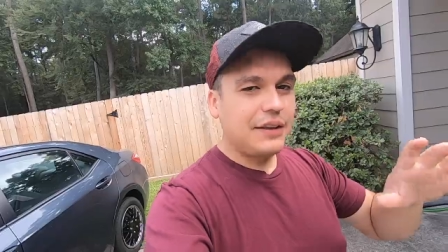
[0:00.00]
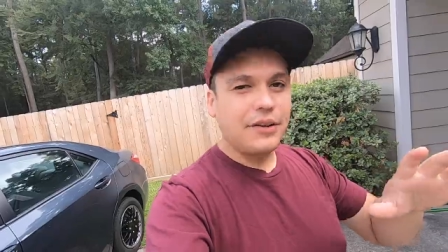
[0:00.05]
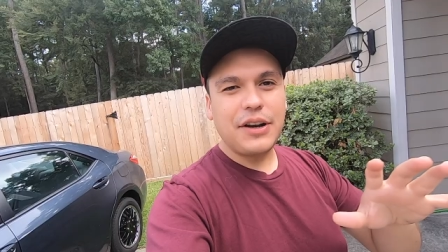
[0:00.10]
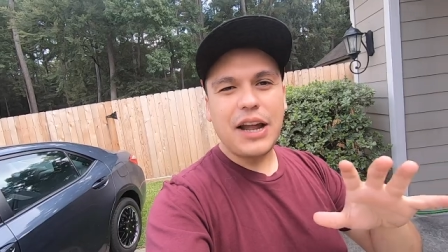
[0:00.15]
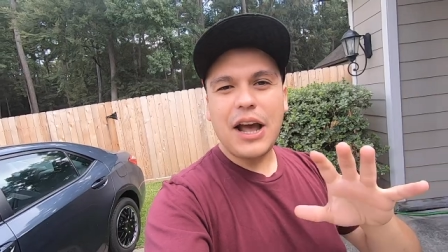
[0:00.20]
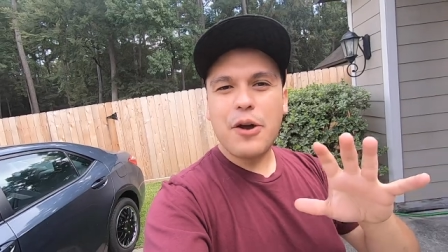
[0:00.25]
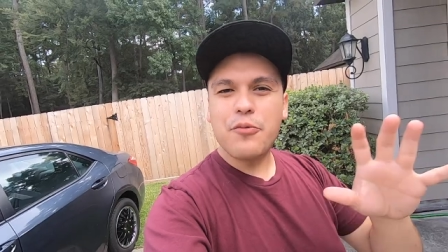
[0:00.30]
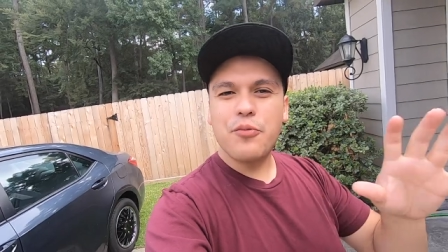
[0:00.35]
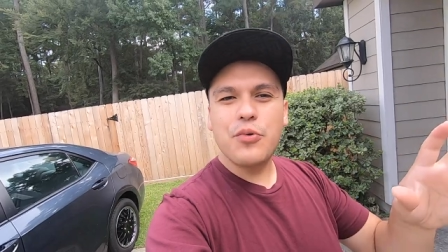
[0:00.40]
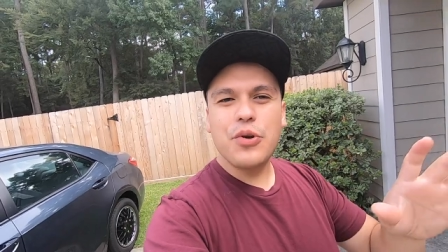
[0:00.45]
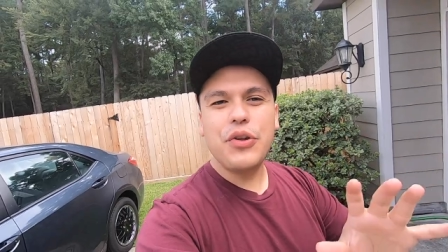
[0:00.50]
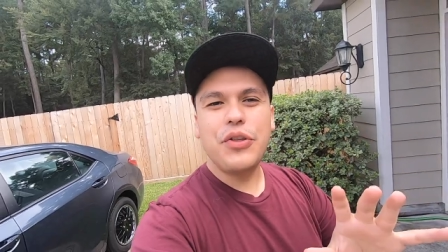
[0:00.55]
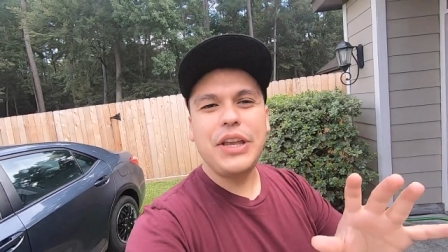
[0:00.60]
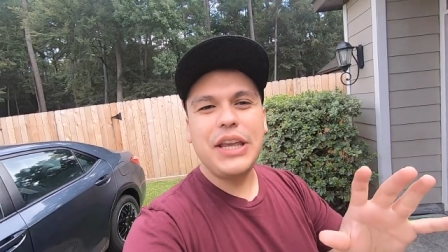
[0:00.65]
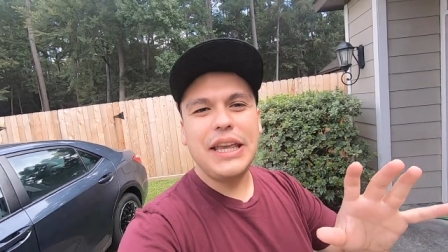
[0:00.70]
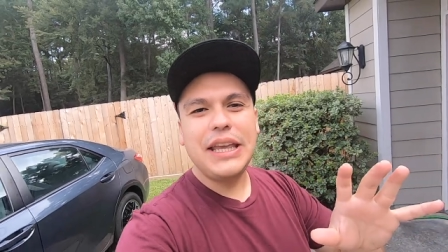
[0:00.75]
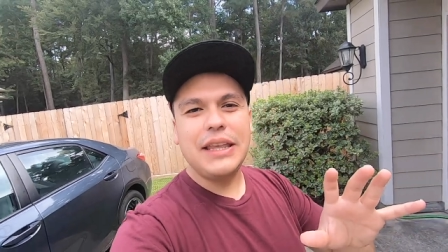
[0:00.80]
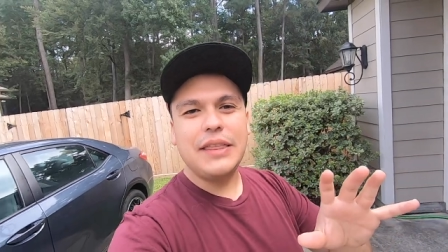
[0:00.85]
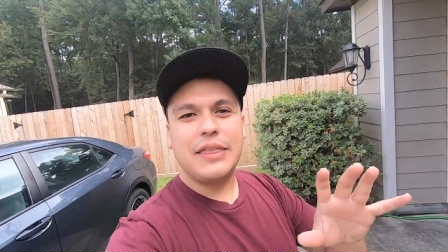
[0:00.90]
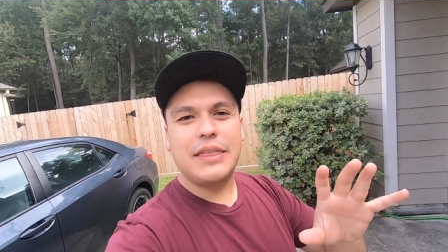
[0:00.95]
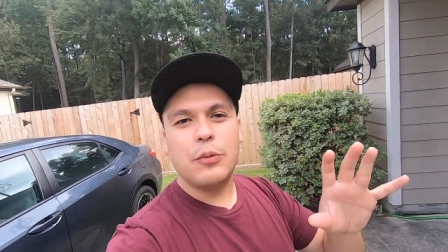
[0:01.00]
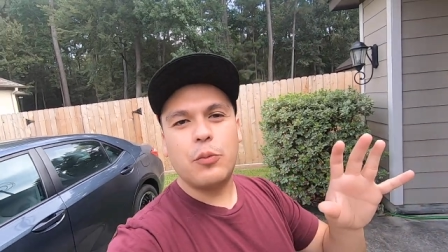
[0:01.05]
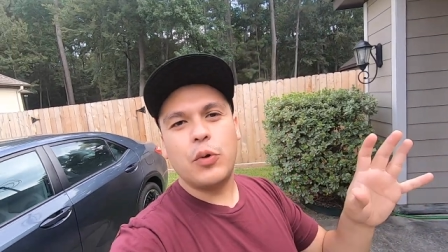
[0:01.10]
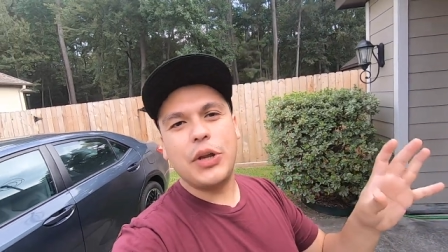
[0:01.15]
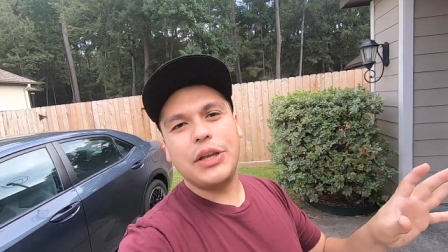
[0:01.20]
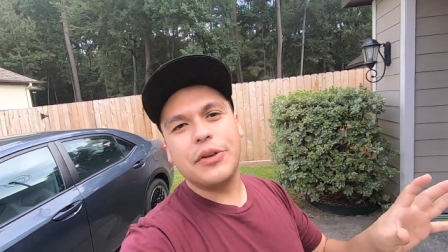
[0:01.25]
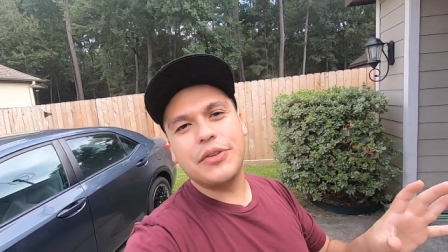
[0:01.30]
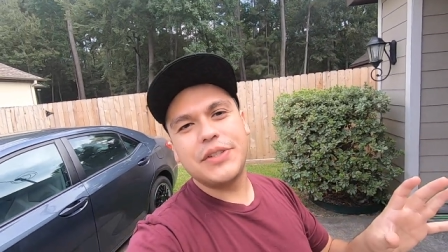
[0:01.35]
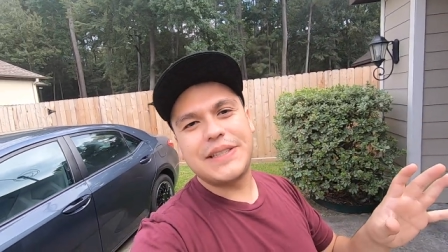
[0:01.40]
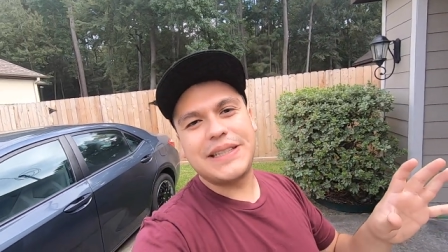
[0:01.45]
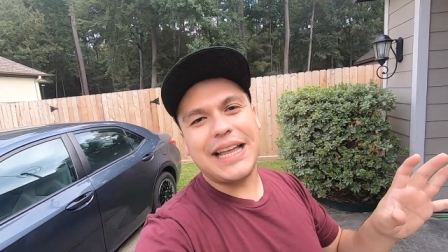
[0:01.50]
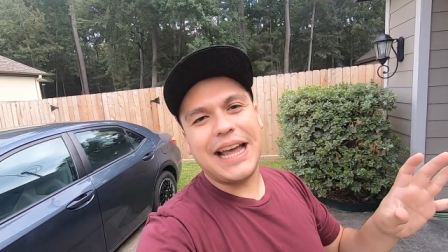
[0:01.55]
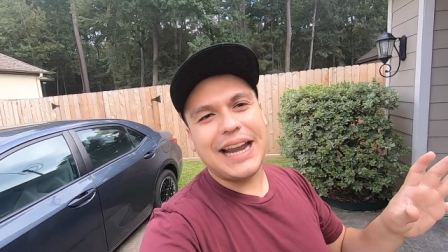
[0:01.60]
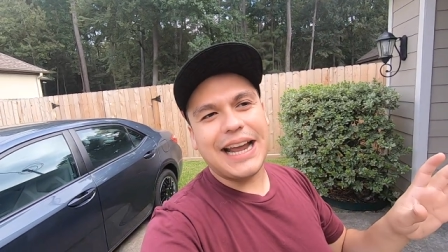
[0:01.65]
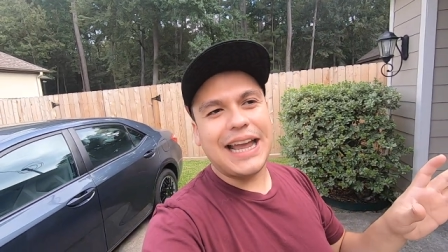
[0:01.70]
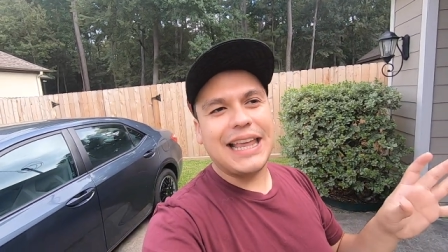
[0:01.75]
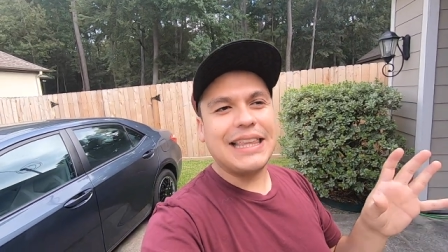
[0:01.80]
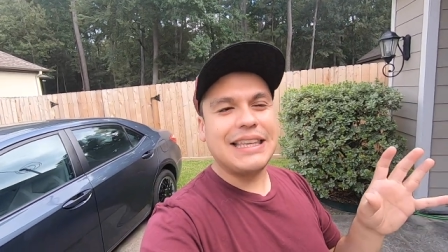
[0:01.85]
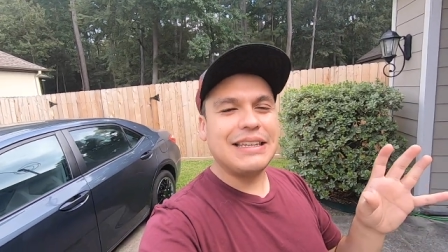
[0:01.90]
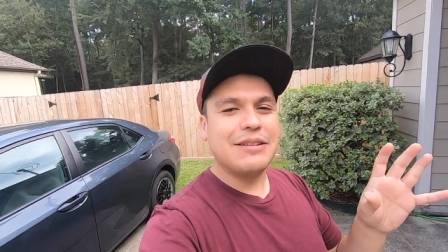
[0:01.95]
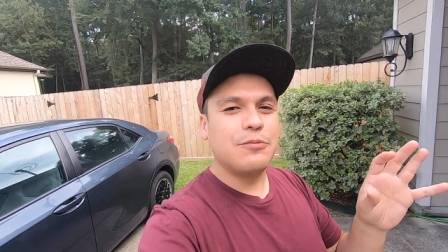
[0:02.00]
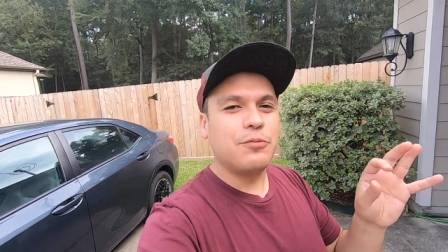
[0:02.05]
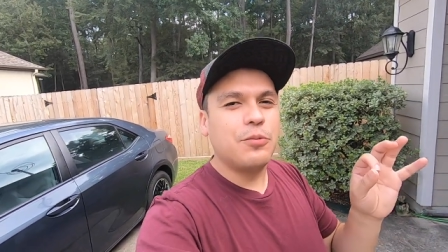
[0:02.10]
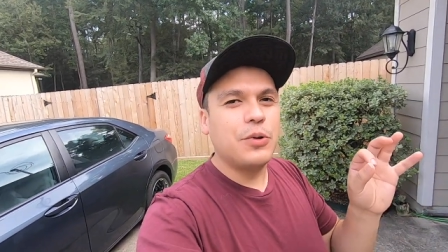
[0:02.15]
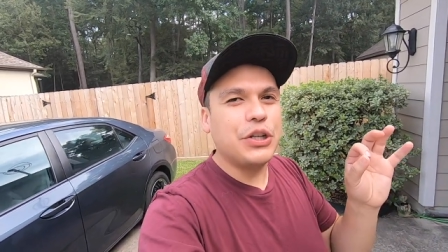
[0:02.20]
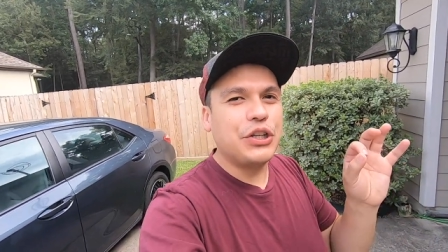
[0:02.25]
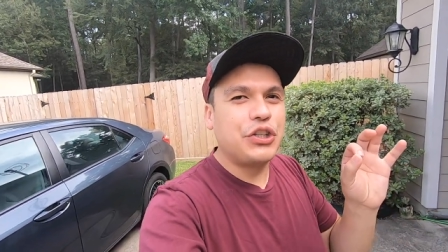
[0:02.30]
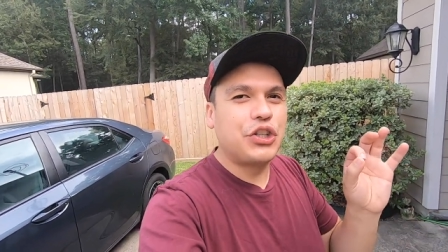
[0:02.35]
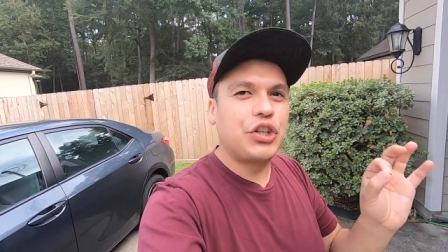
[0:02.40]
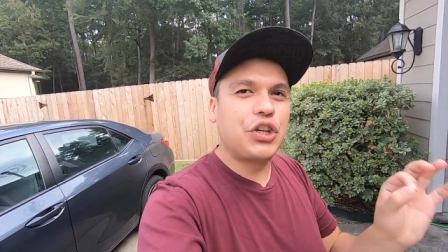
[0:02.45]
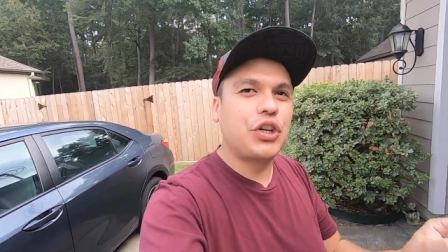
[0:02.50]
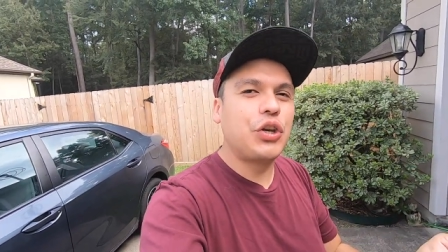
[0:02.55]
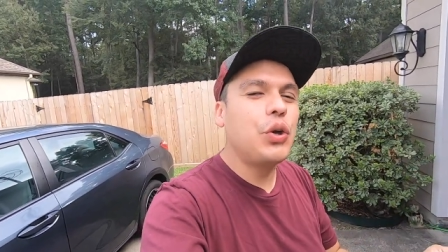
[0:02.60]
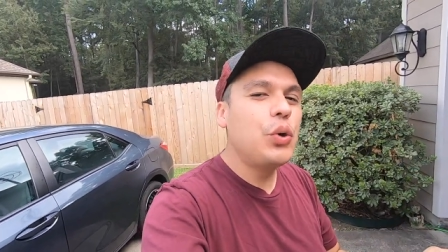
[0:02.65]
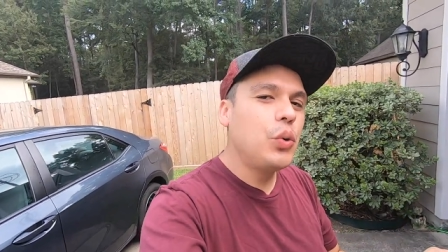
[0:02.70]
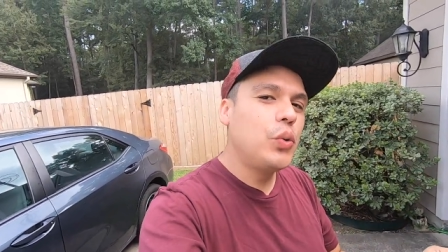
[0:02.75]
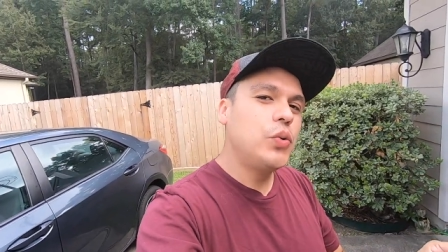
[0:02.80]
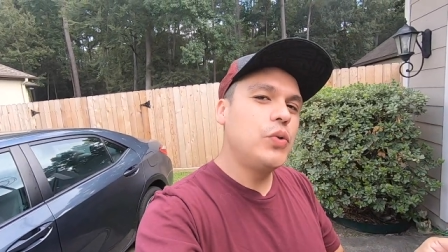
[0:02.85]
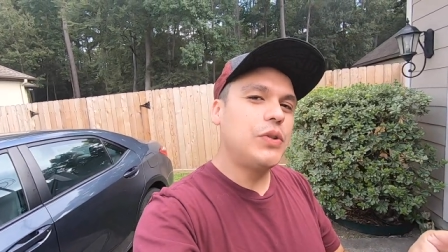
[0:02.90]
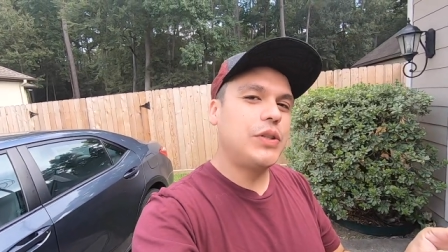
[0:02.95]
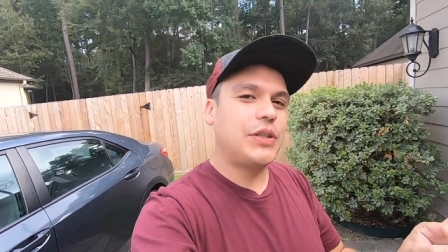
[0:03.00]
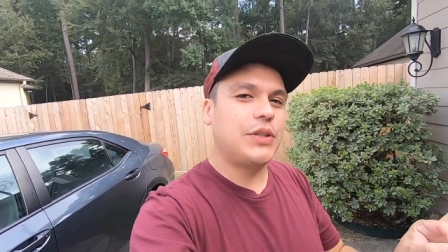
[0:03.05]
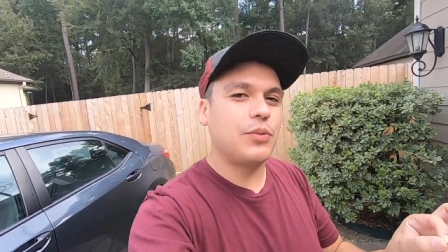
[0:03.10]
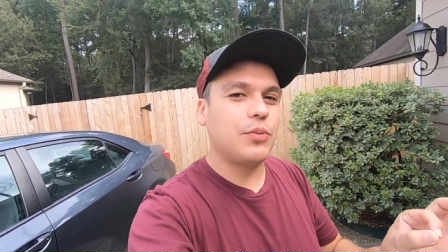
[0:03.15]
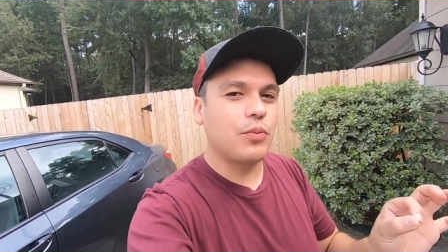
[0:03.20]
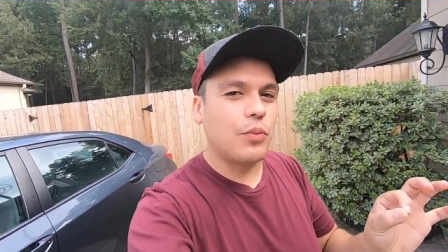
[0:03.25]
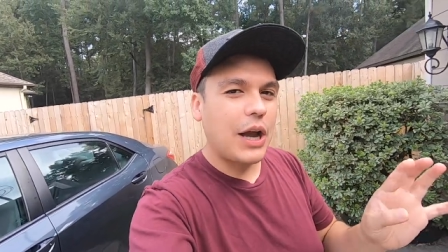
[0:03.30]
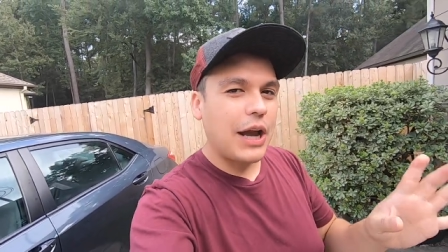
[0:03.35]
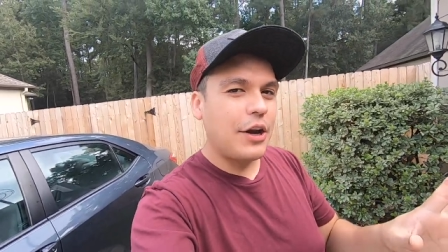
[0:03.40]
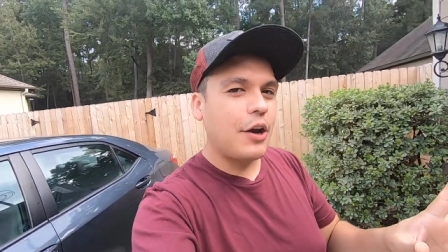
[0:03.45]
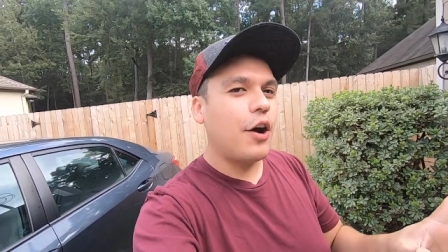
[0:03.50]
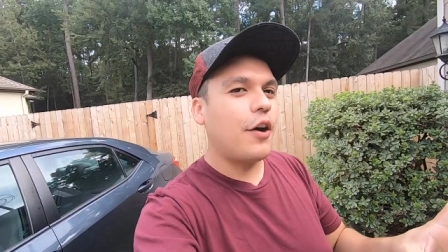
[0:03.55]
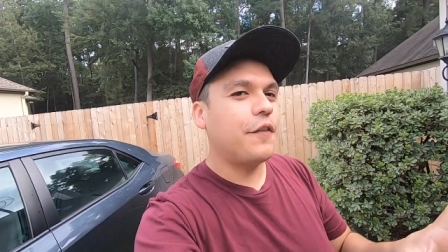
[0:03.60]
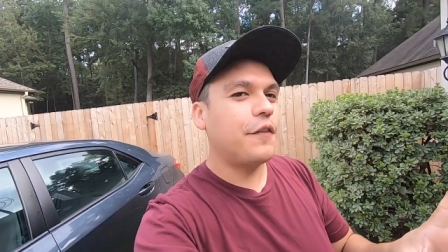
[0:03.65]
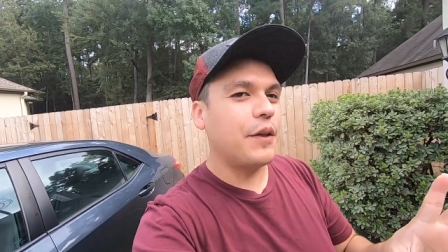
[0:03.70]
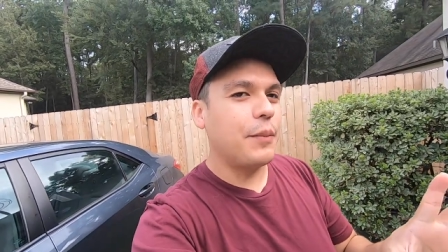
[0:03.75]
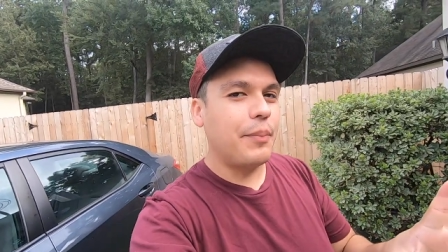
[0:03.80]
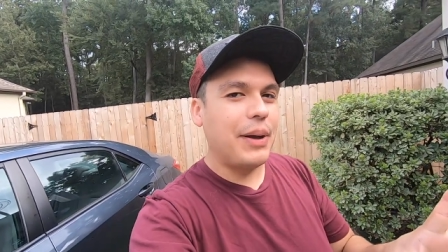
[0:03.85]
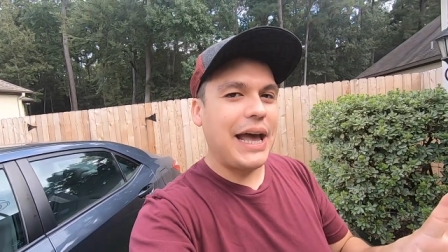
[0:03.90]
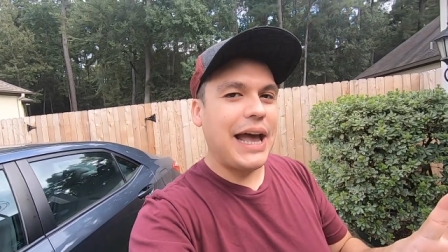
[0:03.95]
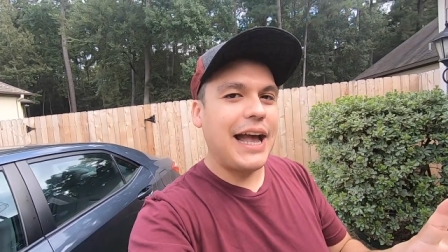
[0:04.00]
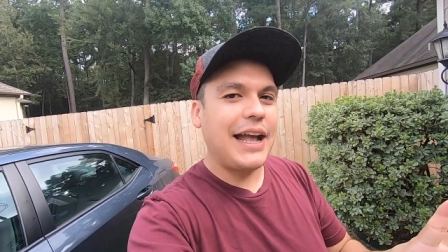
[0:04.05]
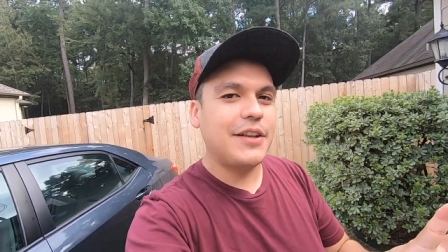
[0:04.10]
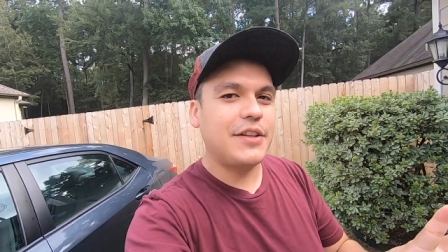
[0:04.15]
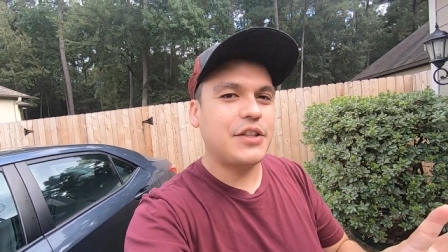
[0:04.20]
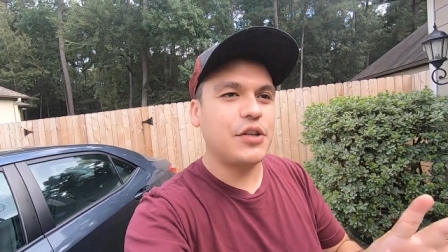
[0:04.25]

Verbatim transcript: They're not really the wheels that I would choose right off the bat,